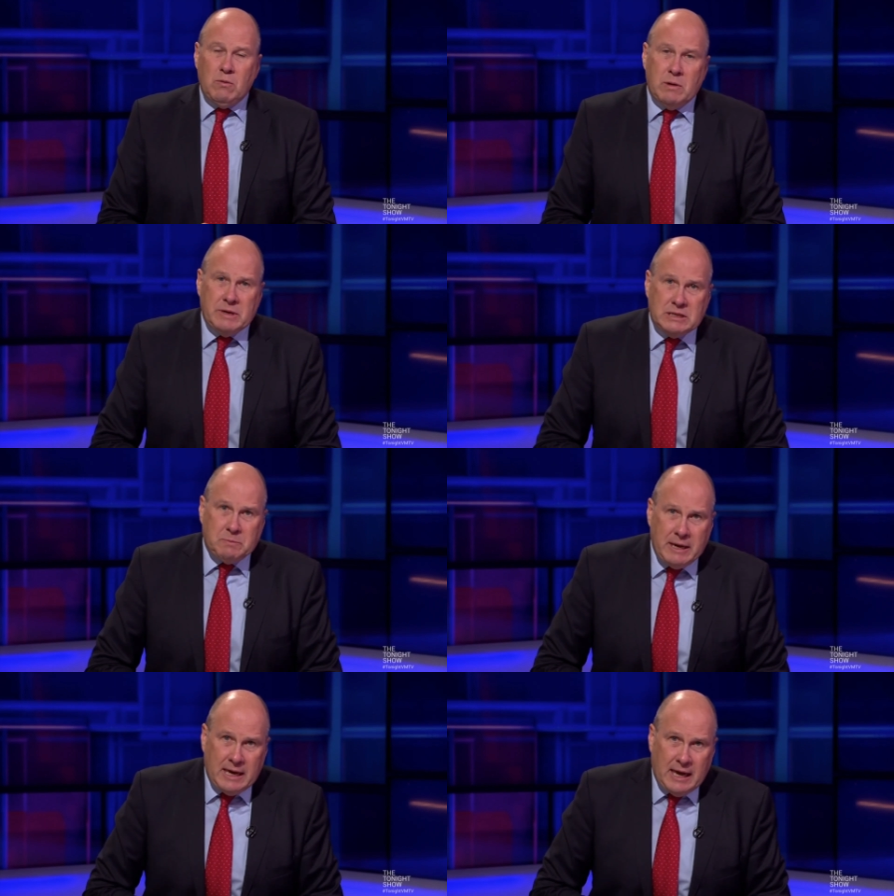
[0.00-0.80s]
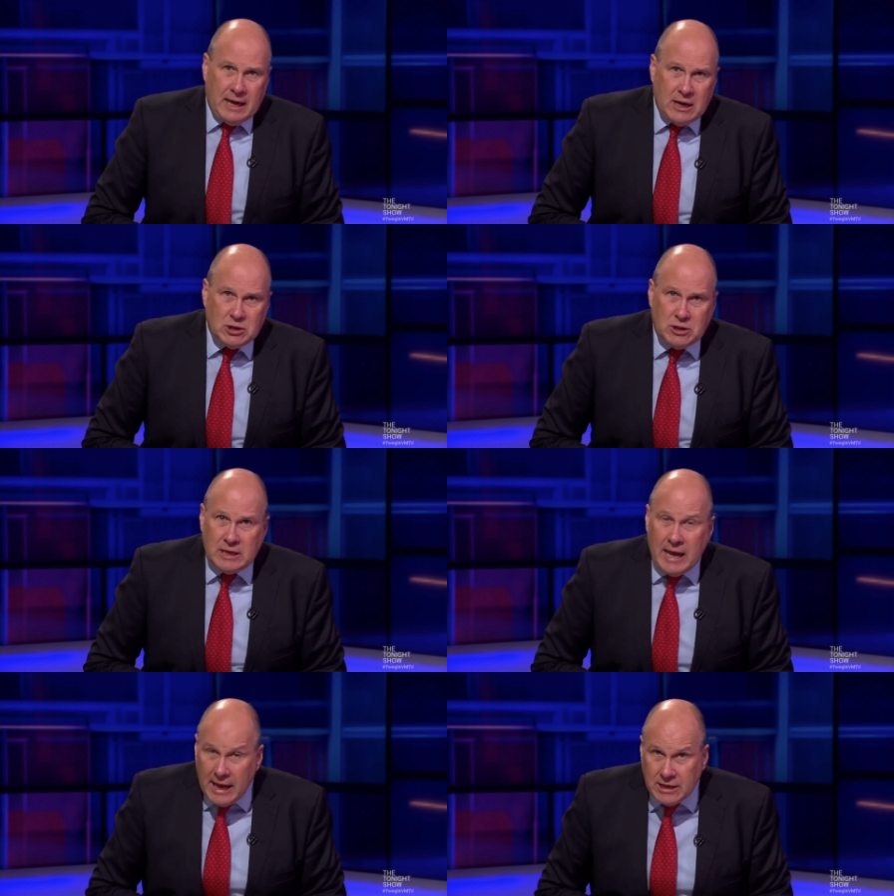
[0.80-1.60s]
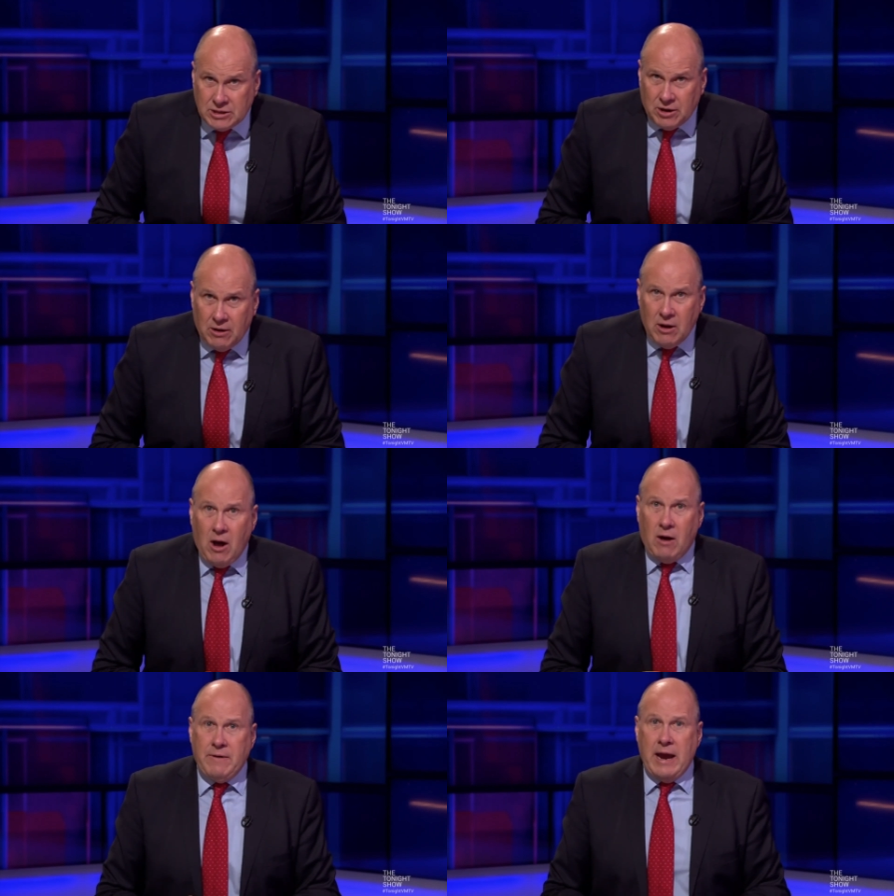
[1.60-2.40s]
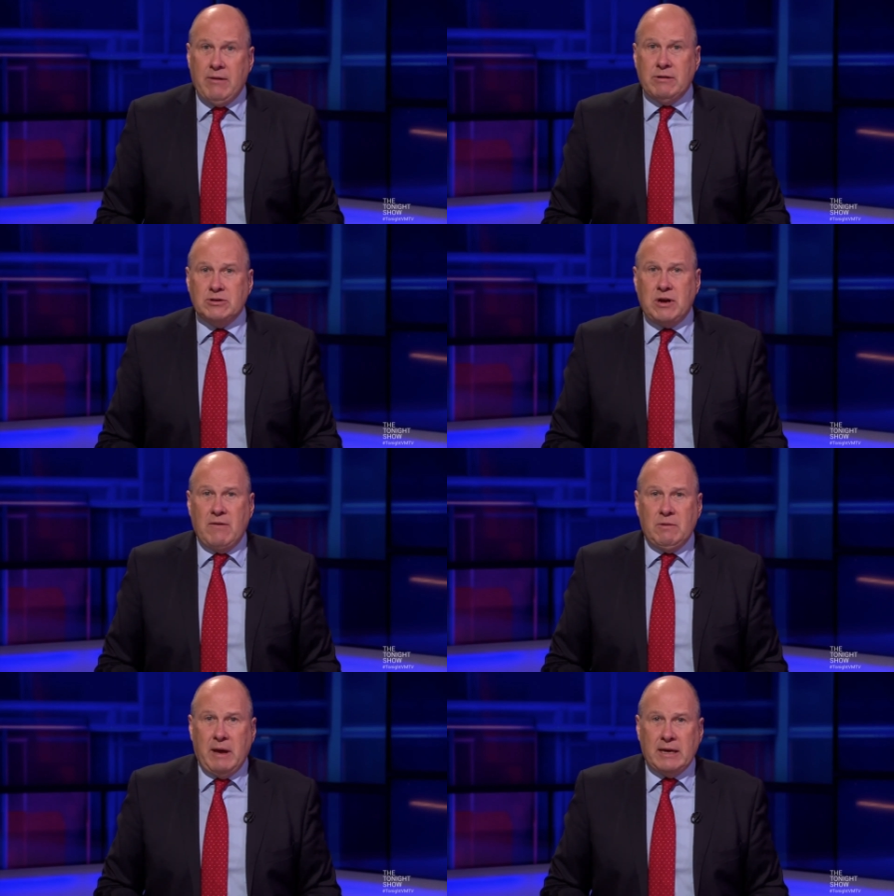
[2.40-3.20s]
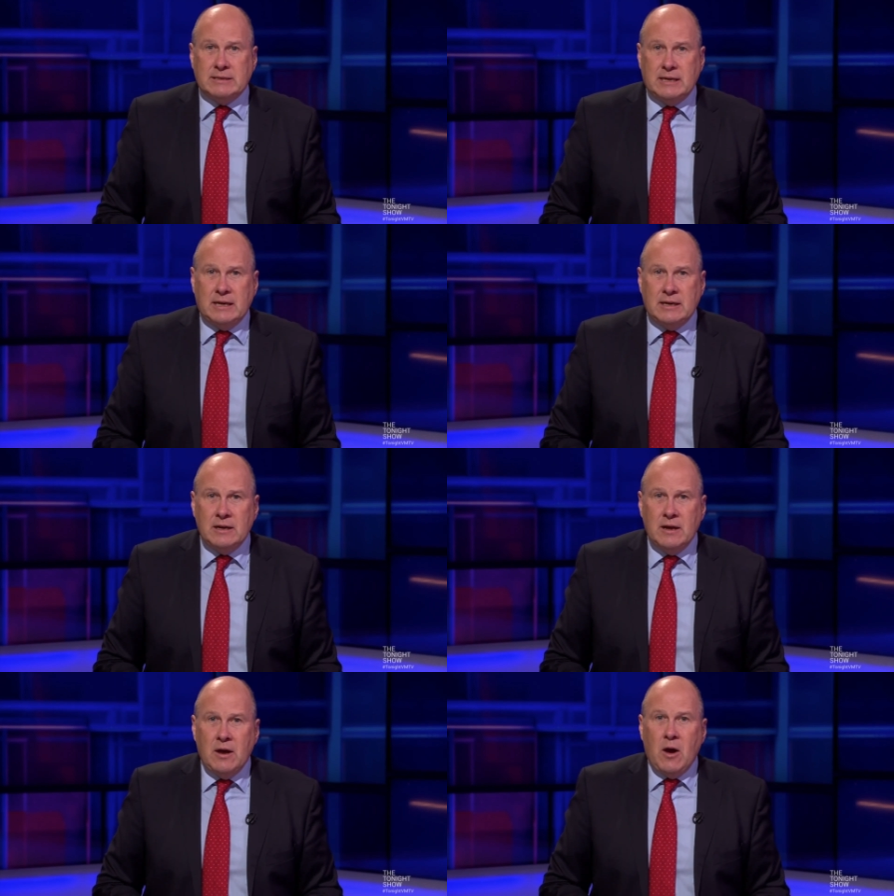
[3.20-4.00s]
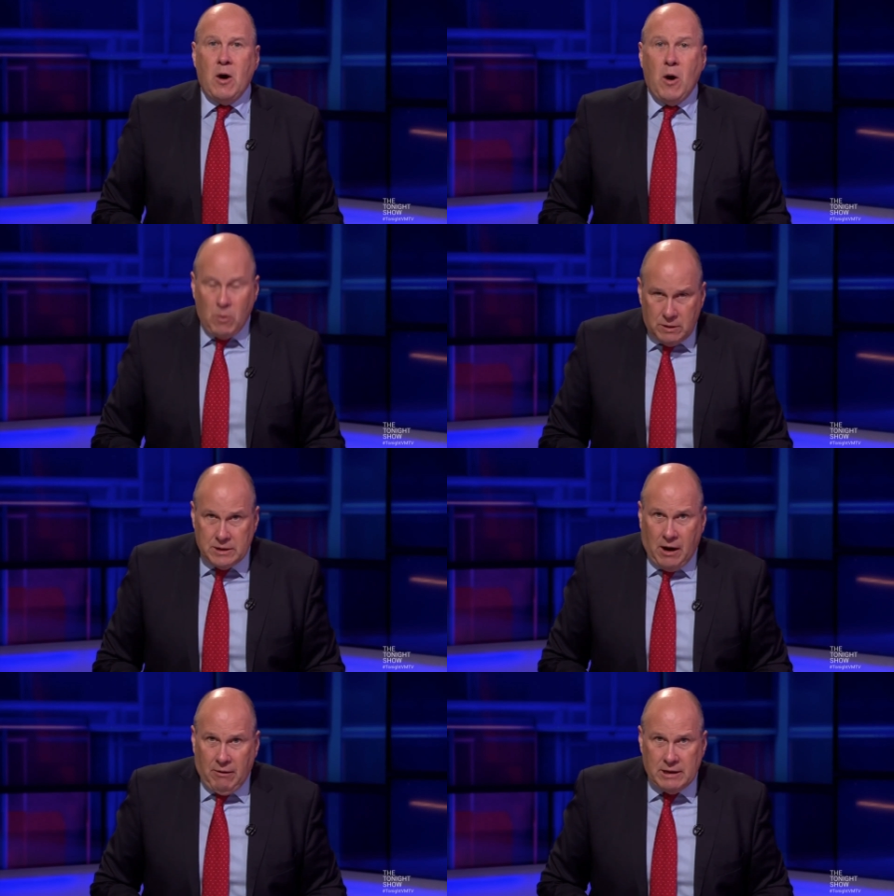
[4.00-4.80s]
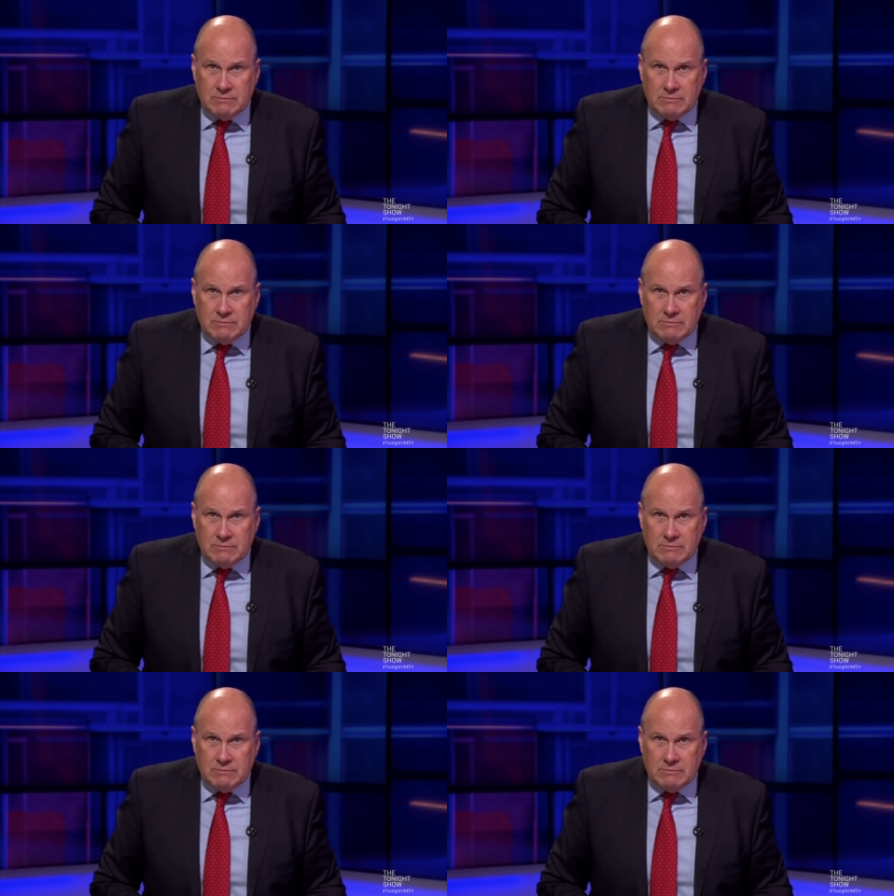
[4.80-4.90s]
we'll be speaking to the editor of Air and Travel magazine, Eoghan Corry.